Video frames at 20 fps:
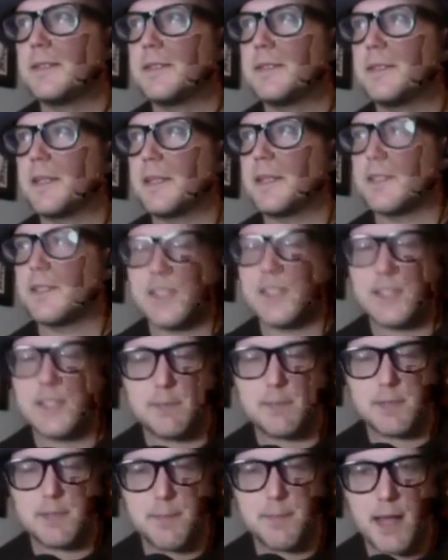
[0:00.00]
like
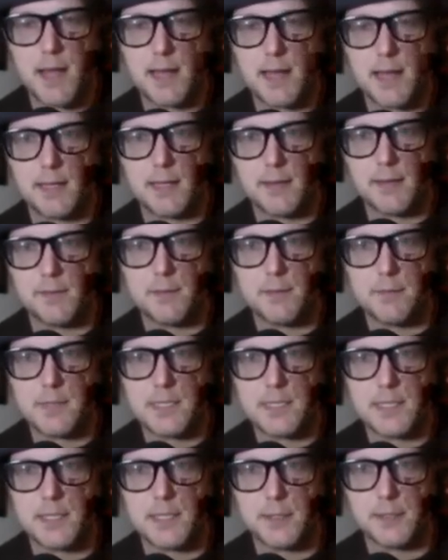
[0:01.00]
symptomatic of the
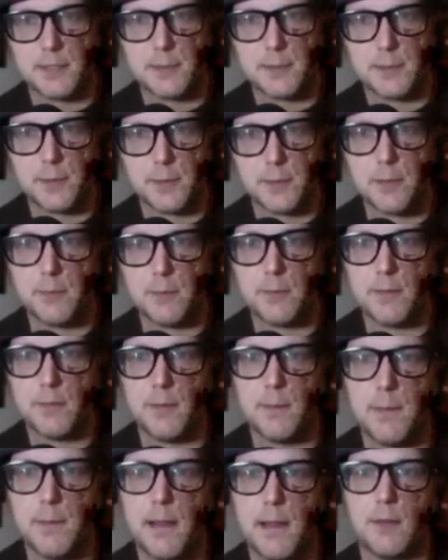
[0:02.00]
material realm
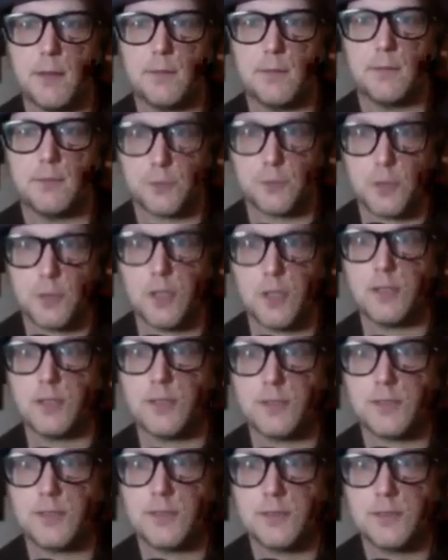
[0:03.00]
about
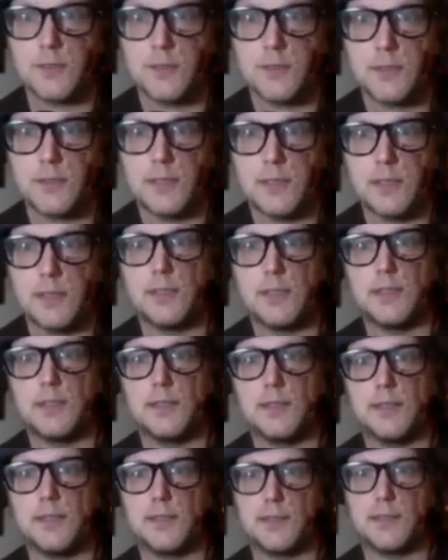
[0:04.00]
drugs.
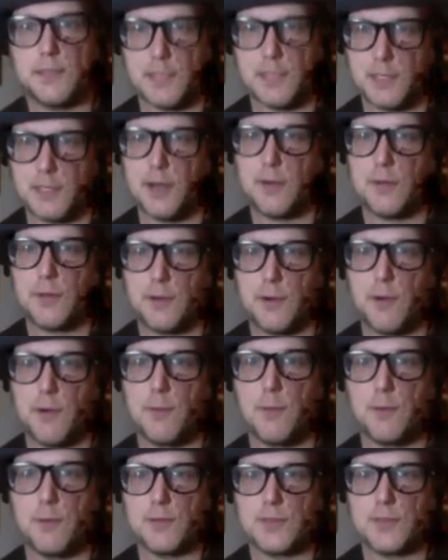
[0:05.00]
You know, they're
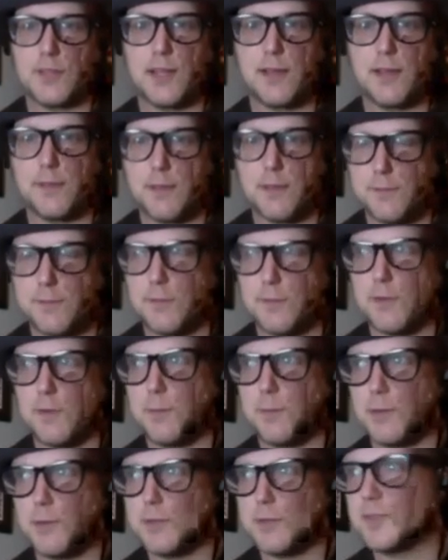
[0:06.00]
almost like for
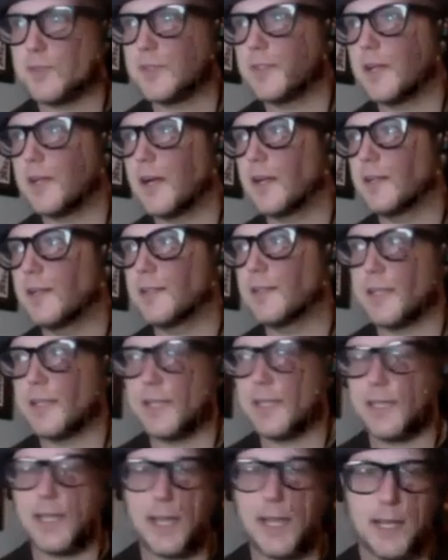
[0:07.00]
a person not
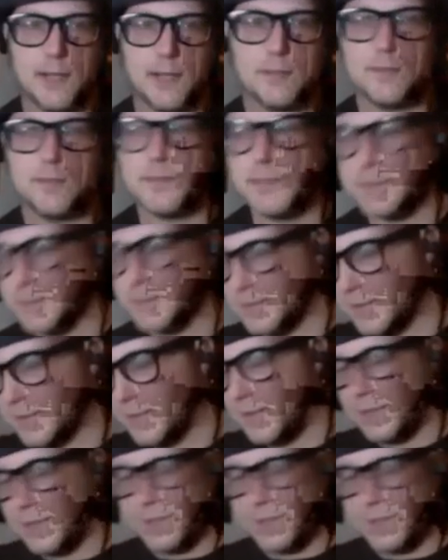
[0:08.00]
taking care of these,